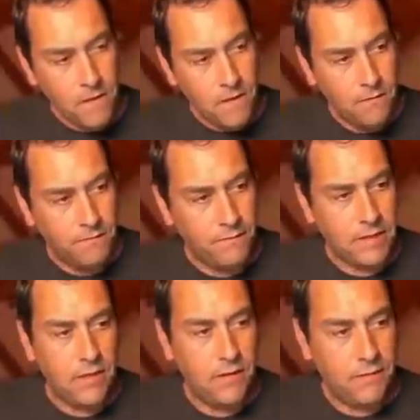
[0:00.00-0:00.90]
But
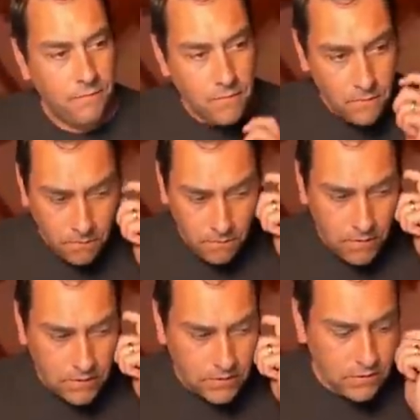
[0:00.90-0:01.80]
uh,
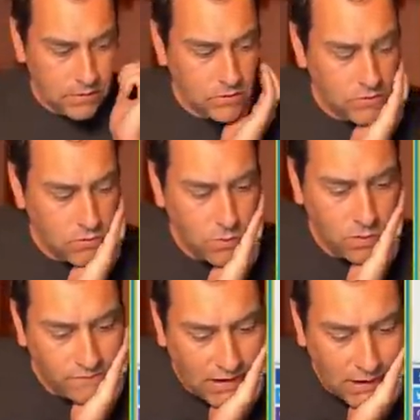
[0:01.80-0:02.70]
this this story
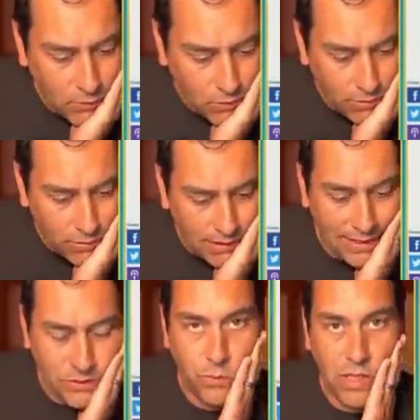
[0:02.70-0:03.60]
went viral
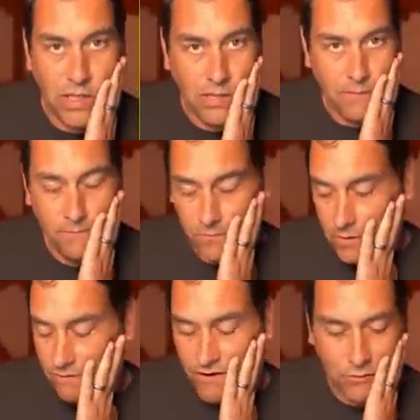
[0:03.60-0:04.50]
last week.
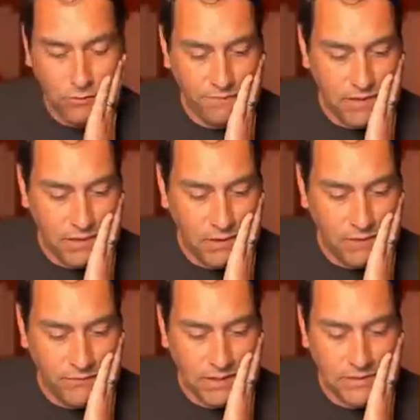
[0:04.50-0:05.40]
Viral video. I don't know
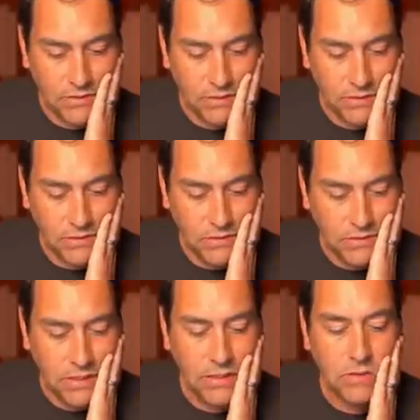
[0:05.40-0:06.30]
if you guys saw this. Did you
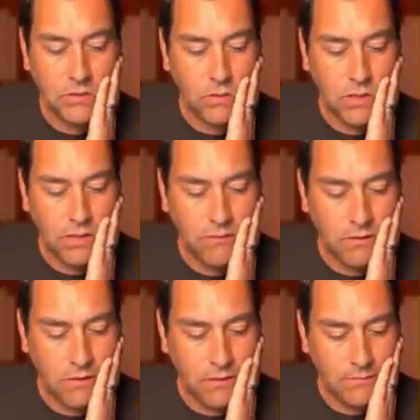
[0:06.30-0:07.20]
see this story,
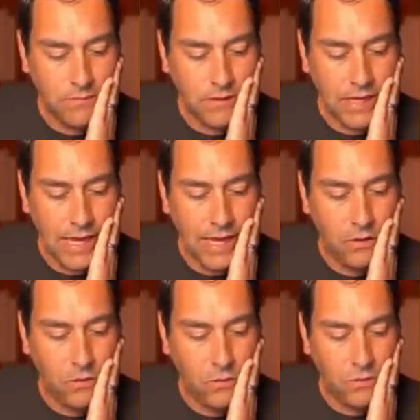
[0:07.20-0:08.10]
David? The the guy
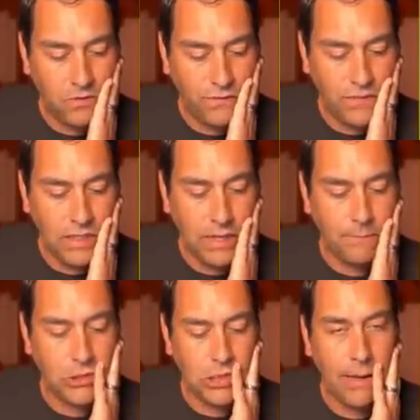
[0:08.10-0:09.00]
who was filling
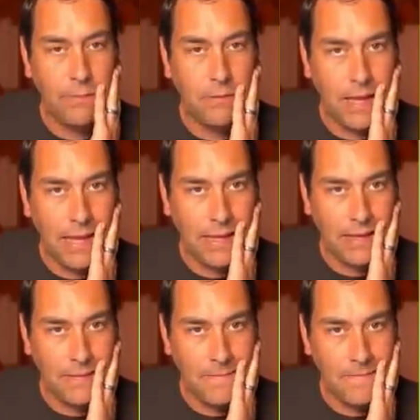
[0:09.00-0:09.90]
up a shopping
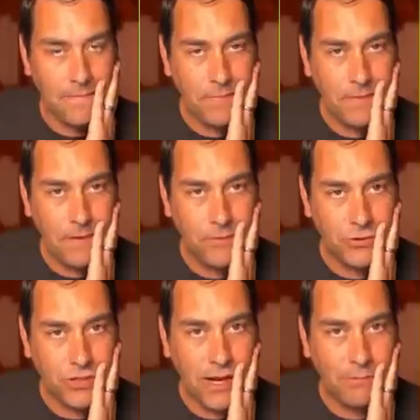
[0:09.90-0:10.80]
bag he was a
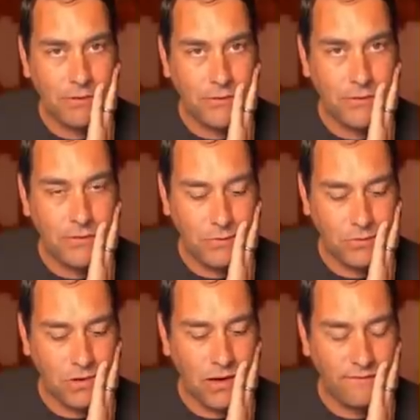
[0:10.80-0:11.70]
shoplifter. Oh, yeah. He
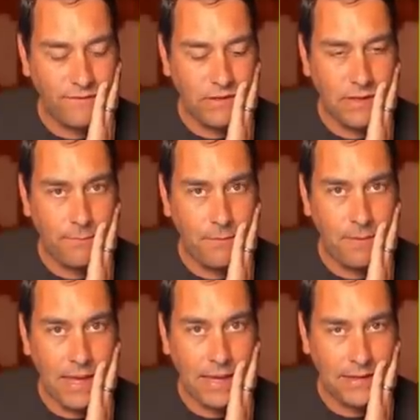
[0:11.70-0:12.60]
was caught filling up a
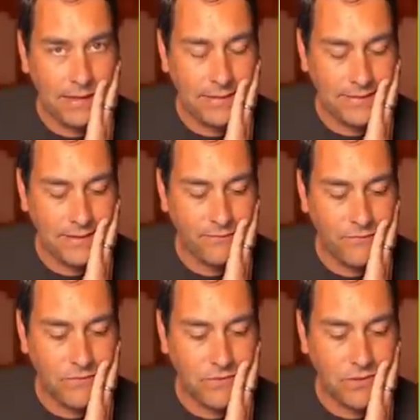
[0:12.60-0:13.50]
bag in San yeah,
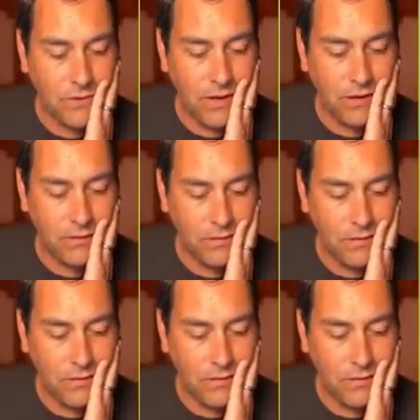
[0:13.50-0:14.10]
Francisco. San Francisco.